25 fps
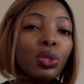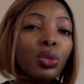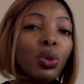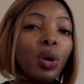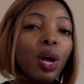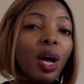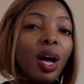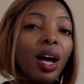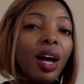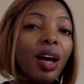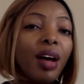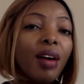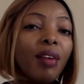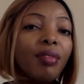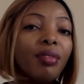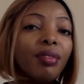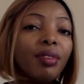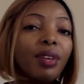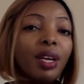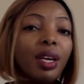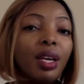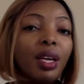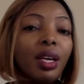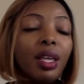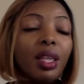have
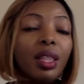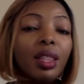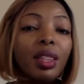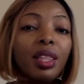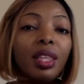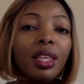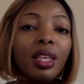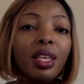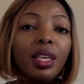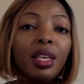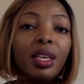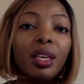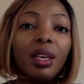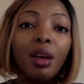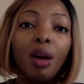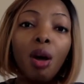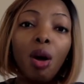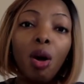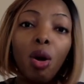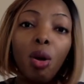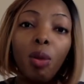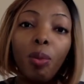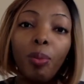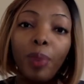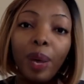the
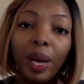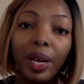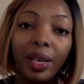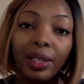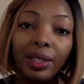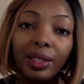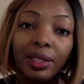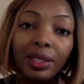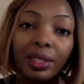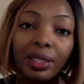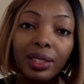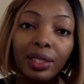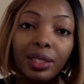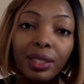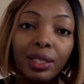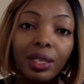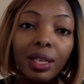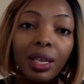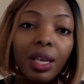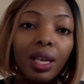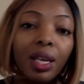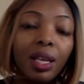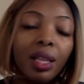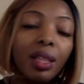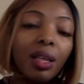call button.
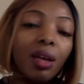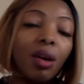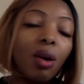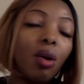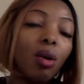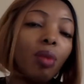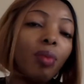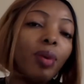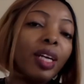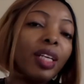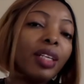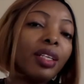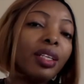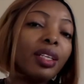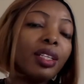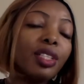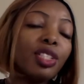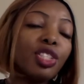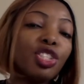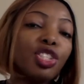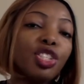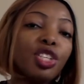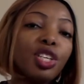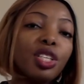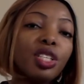The call button is
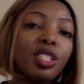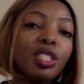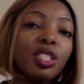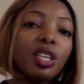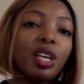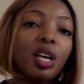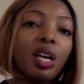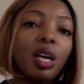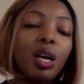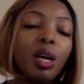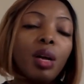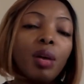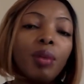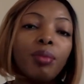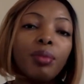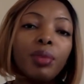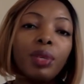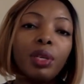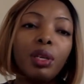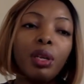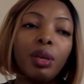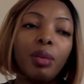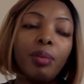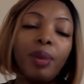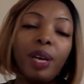just
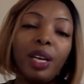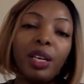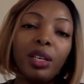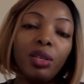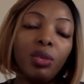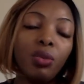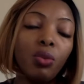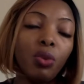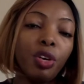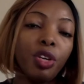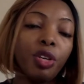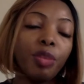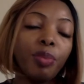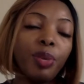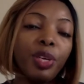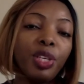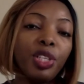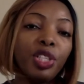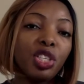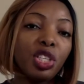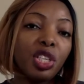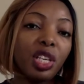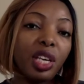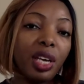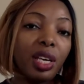a button where the
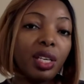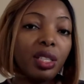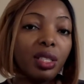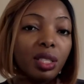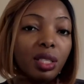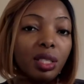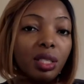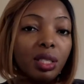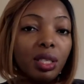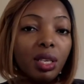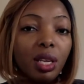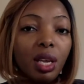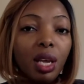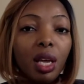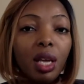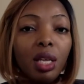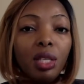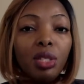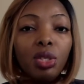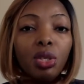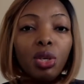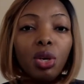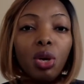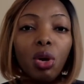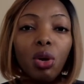patient hits
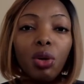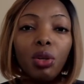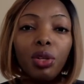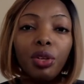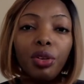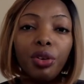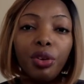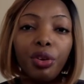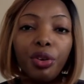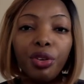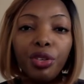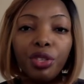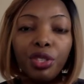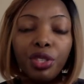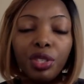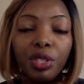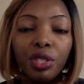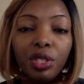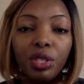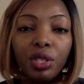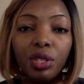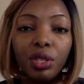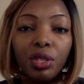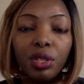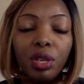to call the nurse
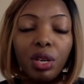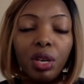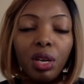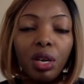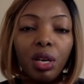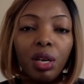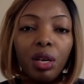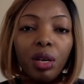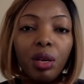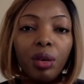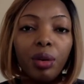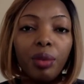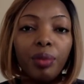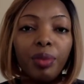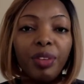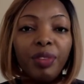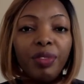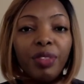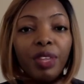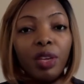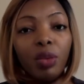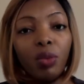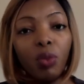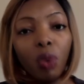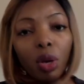if
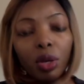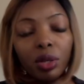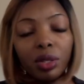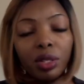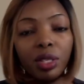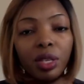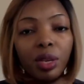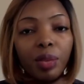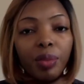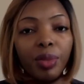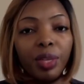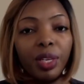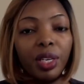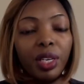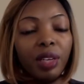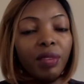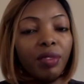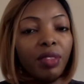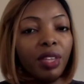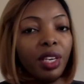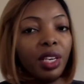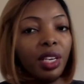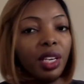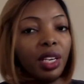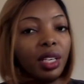they want something, if
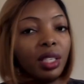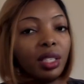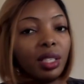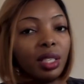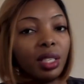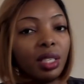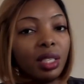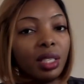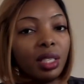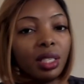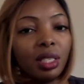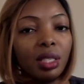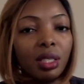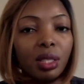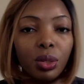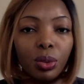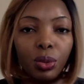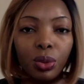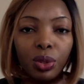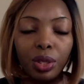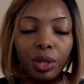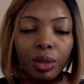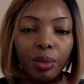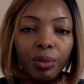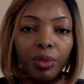they need assistance or
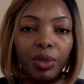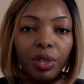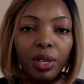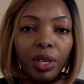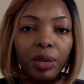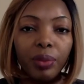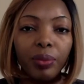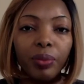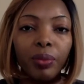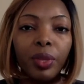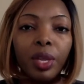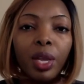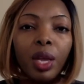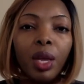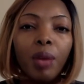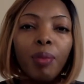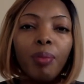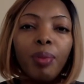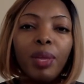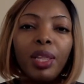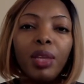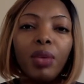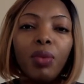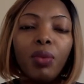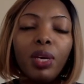something.
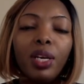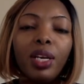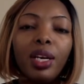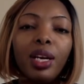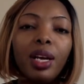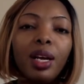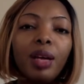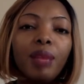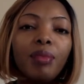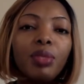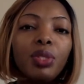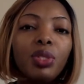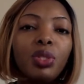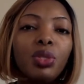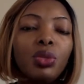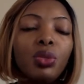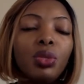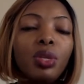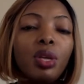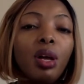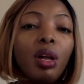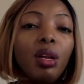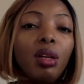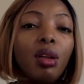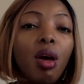But then when it comes to
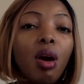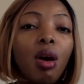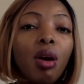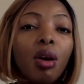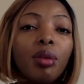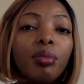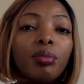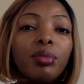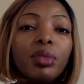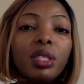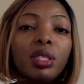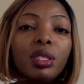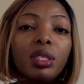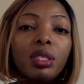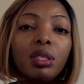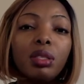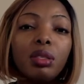the alarms,